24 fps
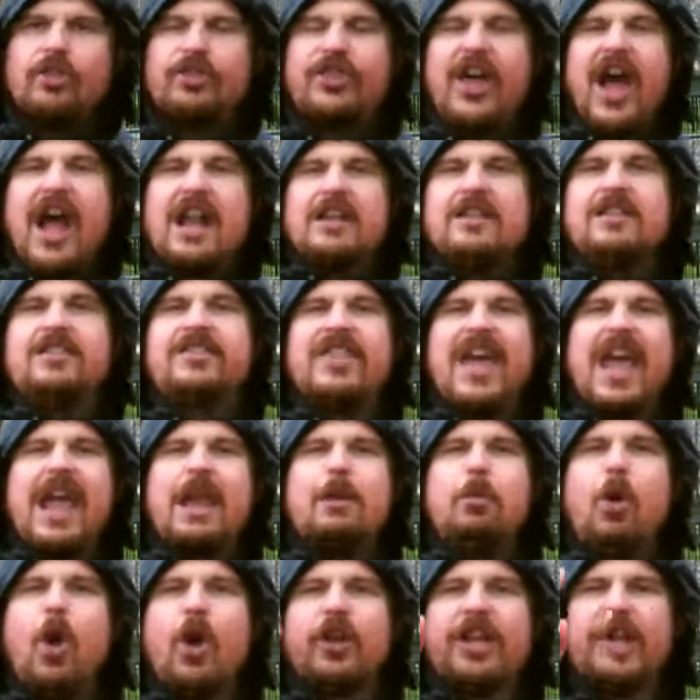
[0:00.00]
than they
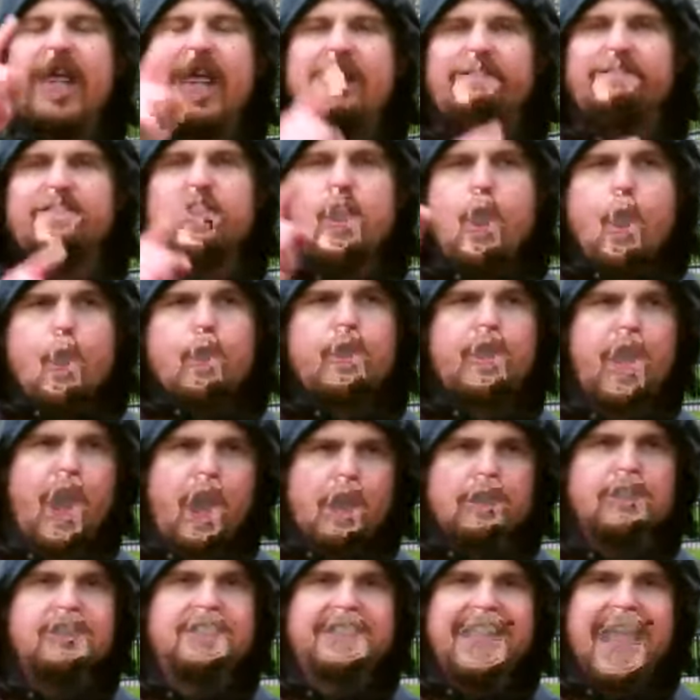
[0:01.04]
would have you
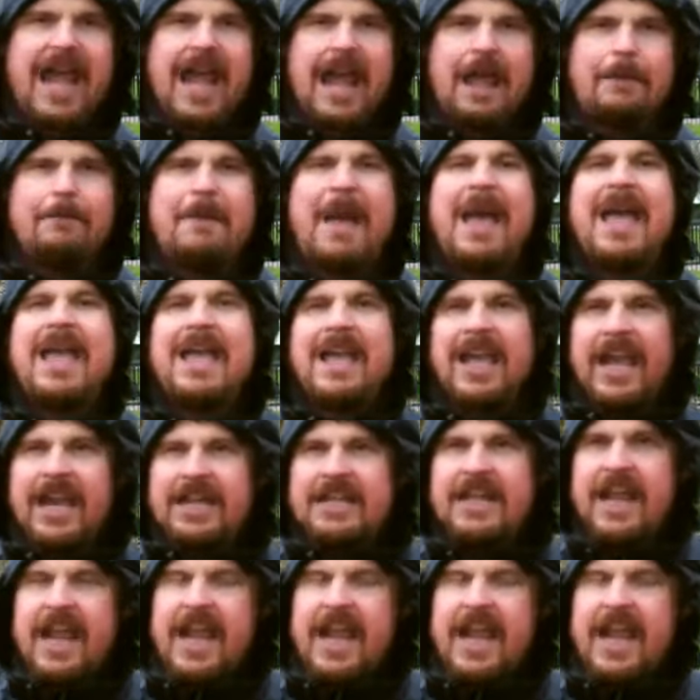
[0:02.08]
condemn in